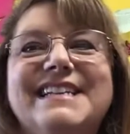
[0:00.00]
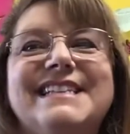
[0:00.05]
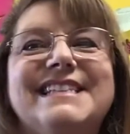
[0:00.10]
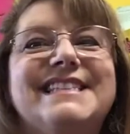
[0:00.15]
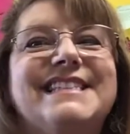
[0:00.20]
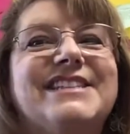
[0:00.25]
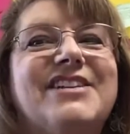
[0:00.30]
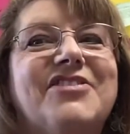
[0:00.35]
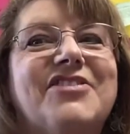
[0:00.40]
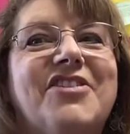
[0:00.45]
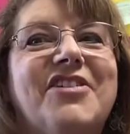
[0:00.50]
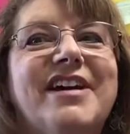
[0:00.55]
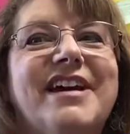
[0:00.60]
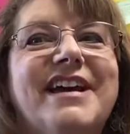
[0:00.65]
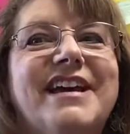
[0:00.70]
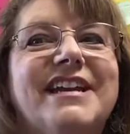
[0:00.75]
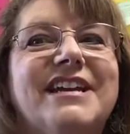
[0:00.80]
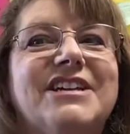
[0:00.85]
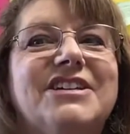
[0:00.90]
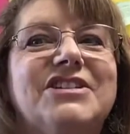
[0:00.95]
So go
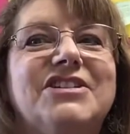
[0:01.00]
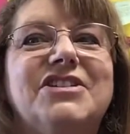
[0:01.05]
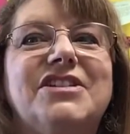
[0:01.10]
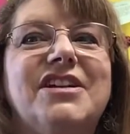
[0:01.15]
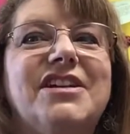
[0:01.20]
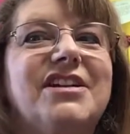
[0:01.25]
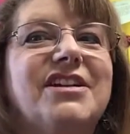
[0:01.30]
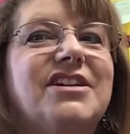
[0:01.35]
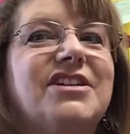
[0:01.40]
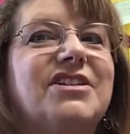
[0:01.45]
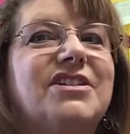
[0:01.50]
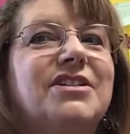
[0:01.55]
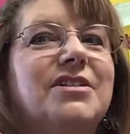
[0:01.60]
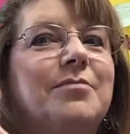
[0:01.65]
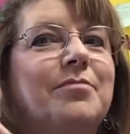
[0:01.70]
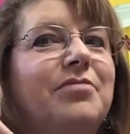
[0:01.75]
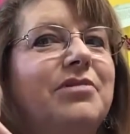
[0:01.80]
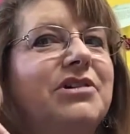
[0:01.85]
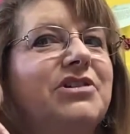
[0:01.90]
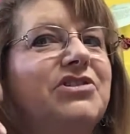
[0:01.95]
ahead and
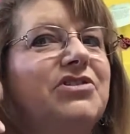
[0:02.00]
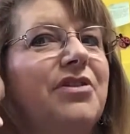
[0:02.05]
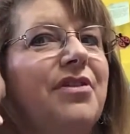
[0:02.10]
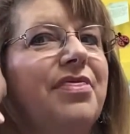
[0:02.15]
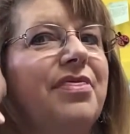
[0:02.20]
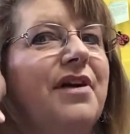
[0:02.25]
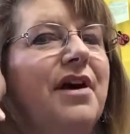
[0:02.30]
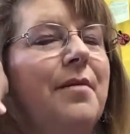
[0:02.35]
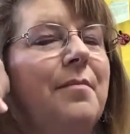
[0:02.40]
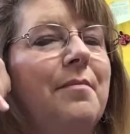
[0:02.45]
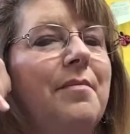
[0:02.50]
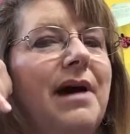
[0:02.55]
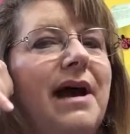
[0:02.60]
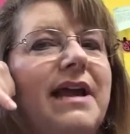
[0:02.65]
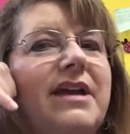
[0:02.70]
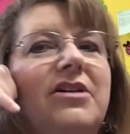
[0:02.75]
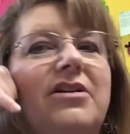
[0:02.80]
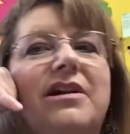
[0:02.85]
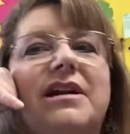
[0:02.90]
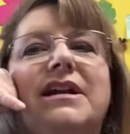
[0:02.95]
put your thumb by
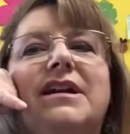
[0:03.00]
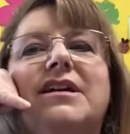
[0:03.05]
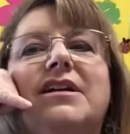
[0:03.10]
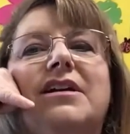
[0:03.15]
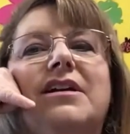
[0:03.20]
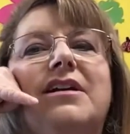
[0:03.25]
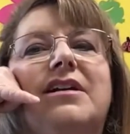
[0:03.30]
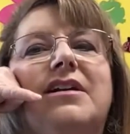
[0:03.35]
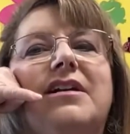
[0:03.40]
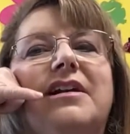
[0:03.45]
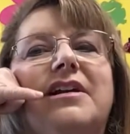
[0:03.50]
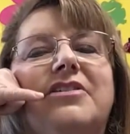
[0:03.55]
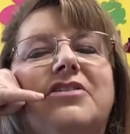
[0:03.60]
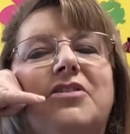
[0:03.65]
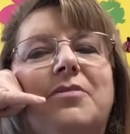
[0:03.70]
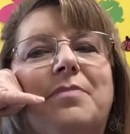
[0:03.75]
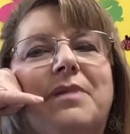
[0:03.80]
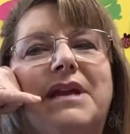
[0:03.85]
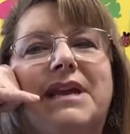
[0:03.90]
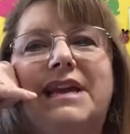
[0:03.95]
your ear and
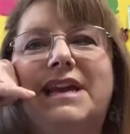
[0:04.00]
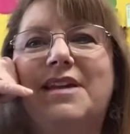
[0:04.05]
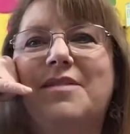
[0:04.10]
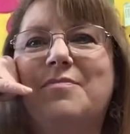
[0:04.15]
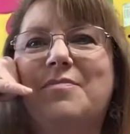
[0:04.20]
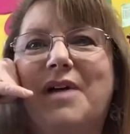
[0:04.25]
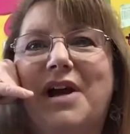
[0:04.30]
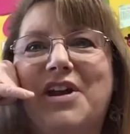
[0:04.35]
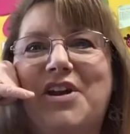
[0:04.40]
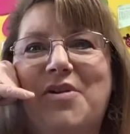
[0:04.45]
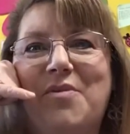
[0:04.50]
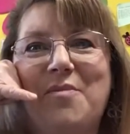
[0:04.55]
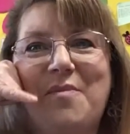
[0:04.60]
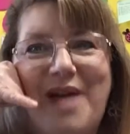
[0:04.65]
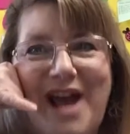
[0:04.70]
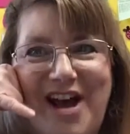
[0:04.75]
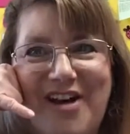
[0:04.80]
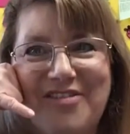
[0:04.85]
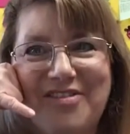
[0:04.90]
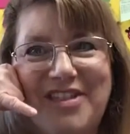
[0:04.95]
your pinky by your
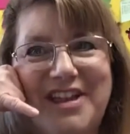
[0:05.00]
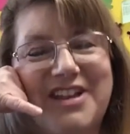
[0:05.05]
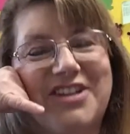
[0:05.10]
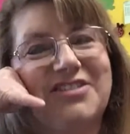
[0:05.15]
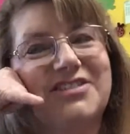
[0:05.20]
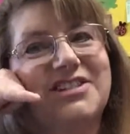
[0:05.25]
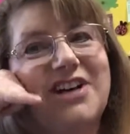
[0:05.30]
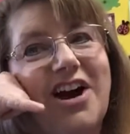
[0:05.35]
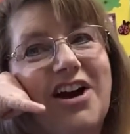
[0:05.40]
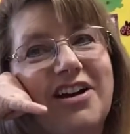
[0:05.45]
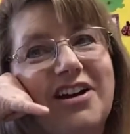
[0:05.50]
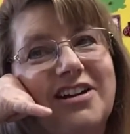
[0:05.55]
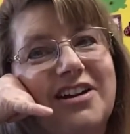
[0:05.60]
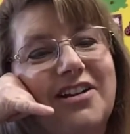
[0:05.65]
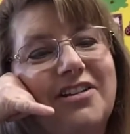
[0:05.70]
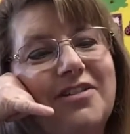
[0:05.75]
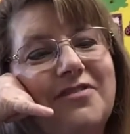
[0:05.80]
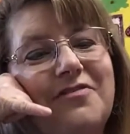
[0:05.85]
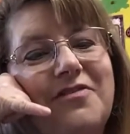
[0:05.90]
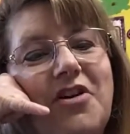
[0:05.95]
mouth like you're talking
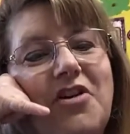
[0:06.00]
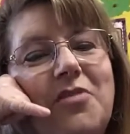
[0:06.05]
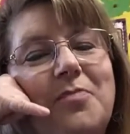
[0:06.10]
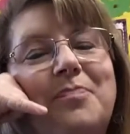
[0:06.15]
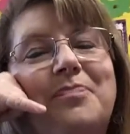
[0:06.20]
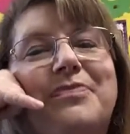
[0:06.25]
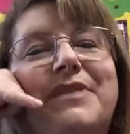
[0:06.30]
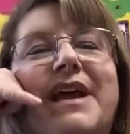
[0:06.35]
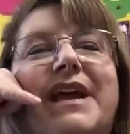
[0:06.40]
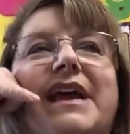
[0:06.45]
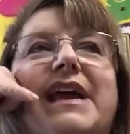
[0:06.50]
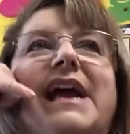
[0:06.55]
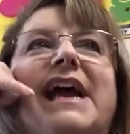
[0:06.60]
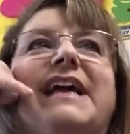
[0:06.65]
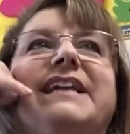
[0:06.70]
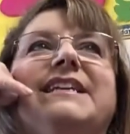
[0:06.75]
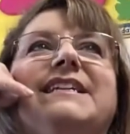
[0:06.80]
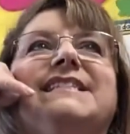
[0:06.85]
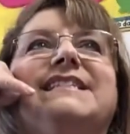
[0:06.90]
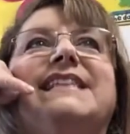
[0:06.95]
on a phone,
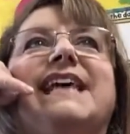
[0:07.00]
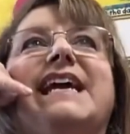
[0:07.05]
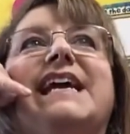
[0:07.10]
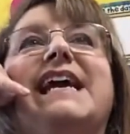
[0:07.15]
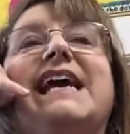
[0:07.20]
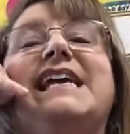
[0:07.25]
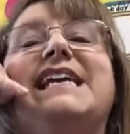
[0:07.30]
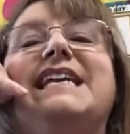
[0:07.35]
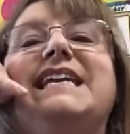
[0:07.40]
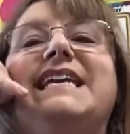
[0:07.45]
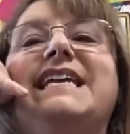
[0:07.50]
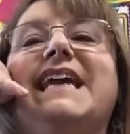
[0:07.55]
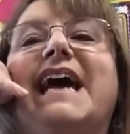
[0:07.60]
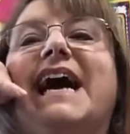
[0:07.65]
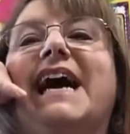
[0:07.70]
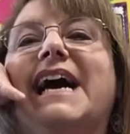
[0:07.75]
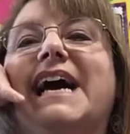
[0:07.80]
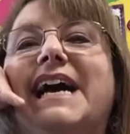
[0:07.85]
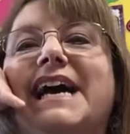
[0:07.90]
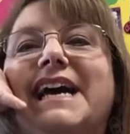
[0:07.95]
and you say, yeah,
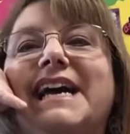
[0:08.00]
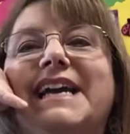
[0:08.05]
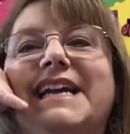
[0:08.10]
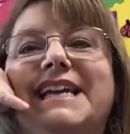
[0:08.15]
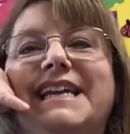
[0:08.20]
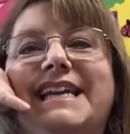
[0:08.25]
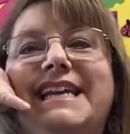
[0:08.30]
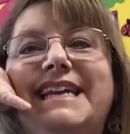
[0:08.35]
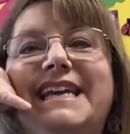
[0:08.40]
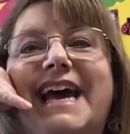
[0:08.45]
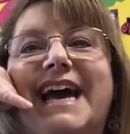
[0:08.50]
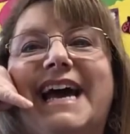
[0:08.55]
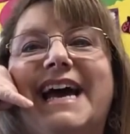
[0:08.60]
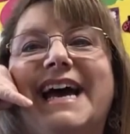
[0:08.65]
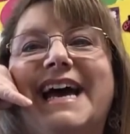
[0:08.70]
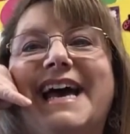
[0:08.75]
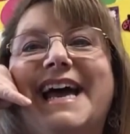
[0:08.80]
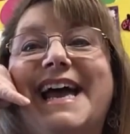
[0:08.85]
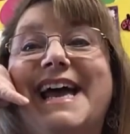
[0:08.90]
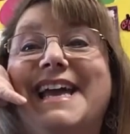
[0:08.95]
yeah,
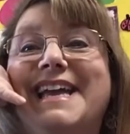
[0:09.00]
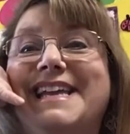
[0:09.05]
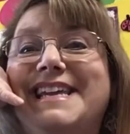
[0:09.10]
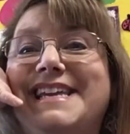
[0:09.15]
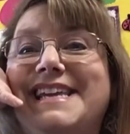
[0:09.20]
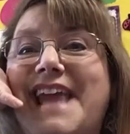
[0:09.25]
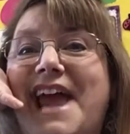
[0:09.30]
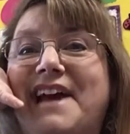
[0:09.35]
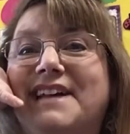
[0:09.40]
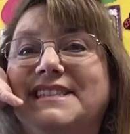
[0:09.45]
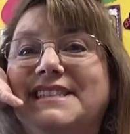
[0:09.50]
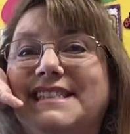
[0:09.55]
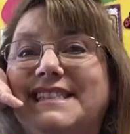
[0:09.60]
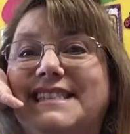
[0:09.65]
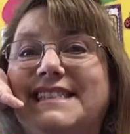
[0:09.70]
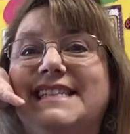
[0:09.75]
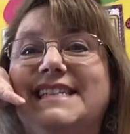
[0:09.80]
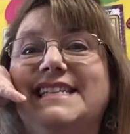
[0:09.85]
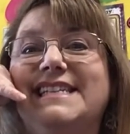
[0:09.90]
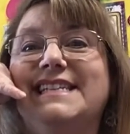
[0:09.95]

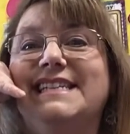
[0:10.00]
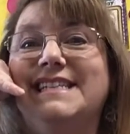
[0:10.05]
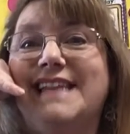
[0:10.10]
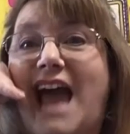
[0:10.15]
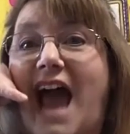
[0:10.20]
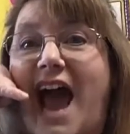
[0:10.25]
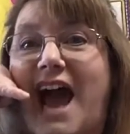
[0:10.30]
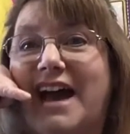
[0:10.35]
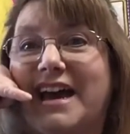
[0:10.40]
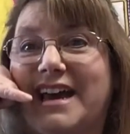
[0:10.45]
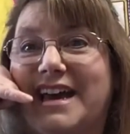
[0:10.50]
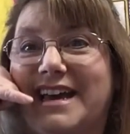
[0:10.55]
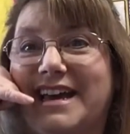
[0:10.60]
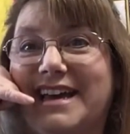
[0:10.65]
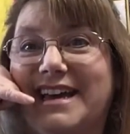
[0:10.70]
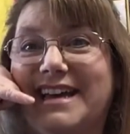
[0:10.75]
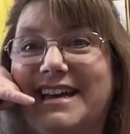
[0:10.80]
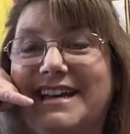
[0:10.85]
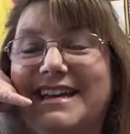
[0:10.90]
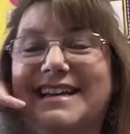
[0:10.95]
Yancey yak.
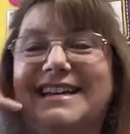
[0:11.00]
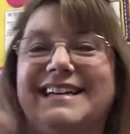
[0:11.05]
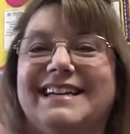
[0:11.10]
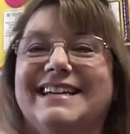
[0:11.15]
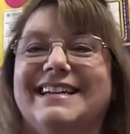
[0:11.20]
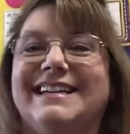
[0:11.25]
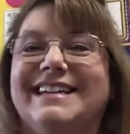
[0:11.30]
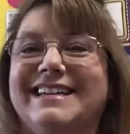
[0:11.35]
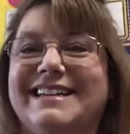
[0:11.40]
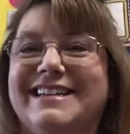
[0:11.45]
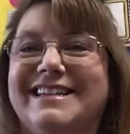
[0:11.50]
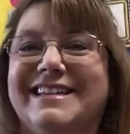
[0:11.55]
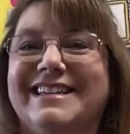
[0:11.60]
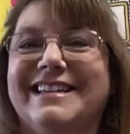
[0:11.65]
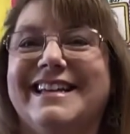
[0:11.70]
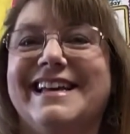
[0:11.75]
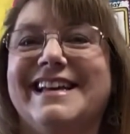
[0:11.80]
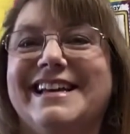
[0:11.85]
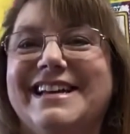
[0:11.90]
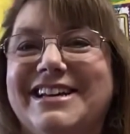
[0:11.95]

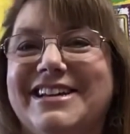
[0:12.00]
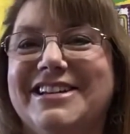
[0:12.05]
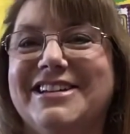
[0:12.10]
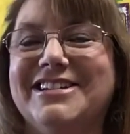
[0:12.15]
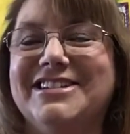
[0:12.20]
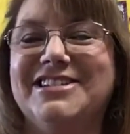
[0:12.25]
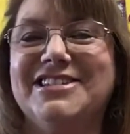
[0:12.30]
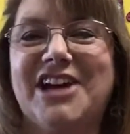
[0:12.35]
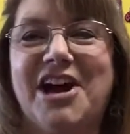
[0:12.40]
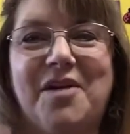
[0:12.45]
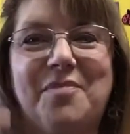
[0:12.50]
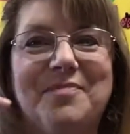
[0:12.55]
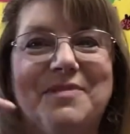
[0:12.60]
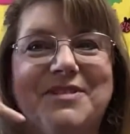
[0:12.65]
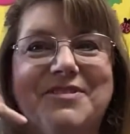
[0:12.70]
Good job.